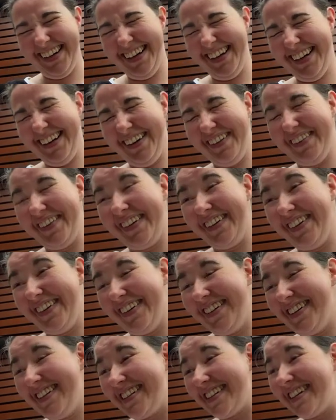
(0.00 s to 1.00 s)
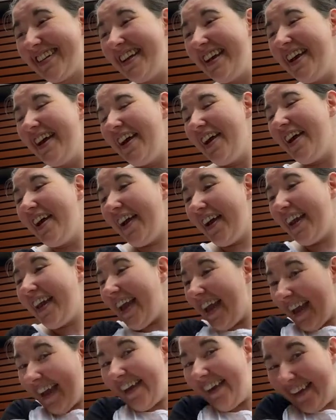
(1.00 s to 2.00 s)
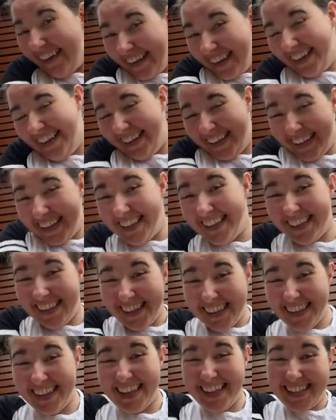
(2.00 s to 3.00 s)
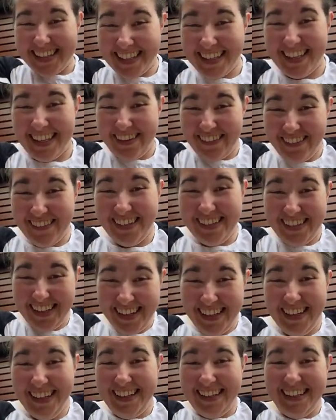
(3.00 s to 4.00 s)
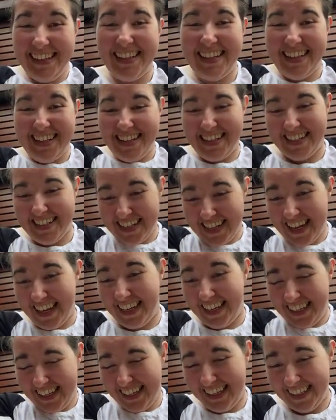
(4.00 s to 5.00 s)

Oh my gosh. Okay, let's give it another shake.